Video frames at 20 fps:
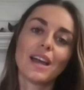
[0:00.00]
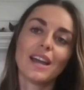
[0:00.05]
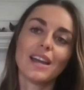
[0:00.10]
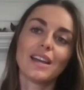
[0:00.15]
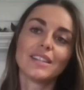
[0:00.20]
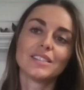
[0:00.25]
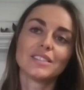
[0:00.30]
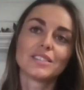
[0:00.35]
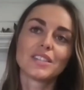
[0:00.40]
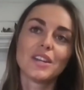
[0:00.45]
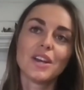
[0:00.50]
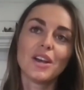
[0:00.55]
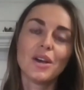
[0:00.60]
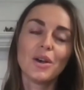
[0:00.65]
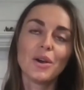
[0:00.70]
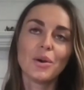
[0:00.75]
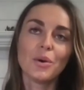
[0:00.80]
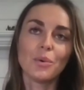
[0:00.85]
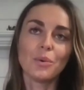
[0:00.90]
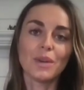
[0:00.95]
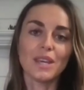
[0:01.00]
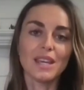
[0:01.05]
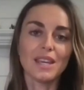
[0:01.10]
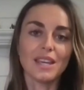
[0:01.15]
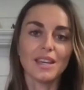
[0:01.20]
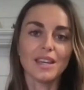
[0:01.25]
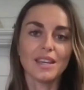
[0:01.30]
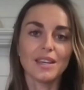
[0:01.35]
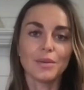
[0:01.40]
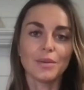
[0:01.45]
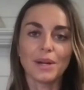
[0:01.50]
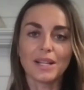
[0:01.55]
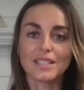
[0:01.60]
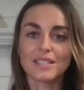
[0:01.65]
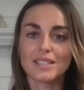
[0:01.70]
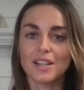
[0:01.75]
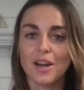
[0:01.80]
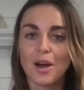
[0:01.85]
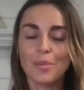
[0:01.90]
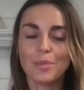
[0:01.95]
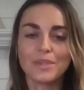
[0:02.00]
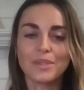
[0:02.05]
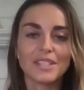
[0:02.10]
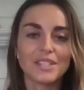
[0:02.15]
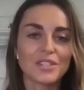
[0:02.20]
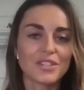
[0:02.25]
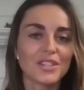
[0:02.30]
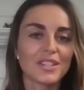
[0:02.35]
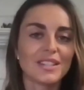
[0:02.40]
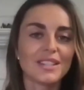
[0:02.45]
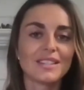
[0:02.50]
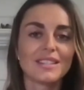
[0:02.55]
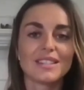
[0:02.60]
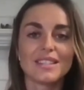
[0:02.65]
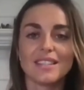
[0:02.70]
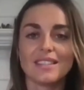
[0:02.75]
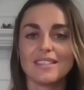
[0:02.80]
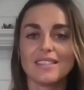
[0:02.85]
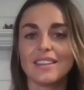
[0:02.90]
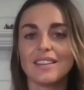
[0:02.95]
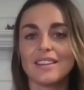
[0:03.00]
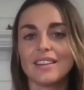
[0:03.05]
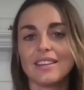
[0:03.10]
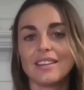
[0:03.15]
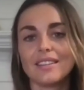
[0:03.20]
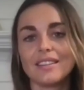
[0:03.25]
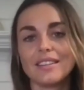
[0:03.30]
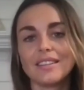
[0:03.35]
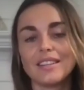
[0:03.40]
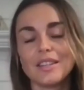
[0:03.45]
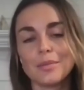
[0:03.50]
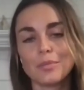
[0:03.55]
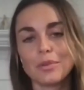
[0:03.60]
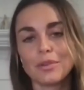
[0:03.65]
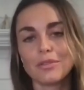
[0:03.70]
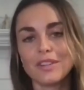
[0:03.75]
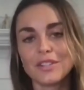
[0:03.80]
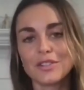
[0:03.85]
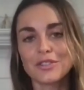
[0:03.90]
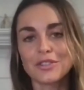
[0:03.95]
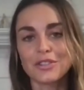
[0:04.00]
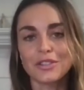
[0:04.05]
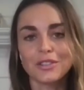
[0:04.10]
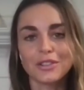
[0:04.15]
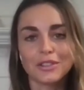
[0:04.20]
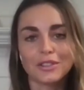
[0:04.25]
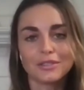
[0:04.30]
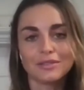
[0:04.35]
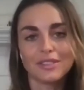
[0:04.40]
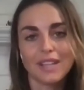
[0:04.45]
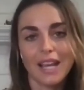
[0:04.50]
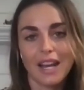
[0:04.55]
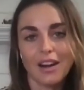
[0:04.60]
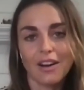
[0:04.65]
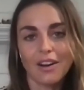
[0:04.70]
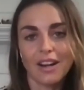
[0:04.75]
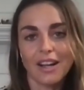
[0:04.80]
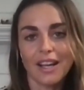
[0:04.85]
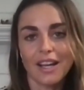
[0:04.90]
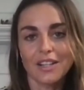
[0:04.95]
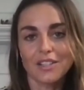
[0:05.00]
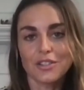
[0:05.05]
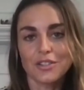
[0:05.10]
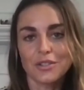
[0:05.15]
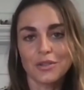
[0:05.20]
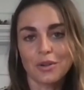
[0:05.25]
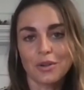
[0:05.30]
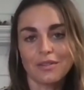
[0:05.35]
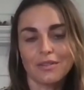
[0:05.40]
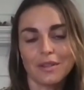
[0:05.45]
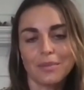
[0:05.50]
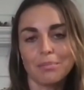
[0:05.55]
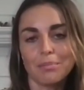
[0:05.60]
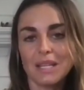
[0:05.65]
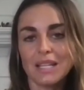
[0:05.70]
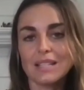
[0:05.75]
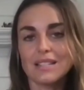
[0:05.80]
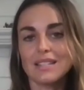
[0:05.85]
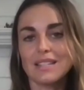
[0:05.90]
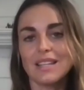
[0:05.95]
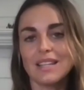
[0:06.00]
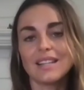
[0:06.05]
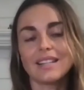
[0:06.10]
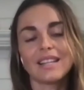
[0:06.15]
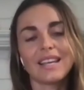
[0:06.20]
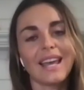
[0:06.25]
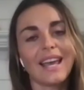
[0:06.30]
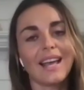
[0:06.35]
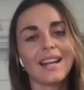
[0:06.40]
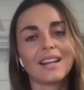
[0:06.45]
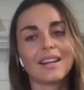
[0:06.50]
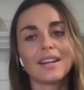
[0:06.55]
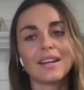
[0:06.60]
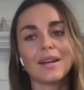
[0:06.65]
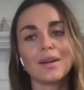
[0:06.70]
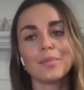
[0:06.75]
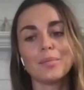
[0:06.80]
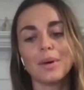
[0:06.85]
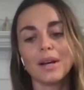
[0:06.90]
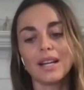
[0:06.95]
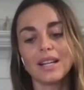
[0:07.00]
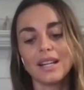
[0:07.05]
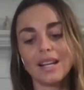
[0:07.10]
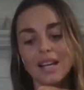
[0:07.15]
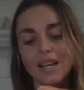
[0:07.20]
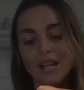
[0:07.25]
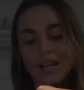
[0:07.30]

and we went to competitions in the in the provincial area, just sort of in B C in Canada. But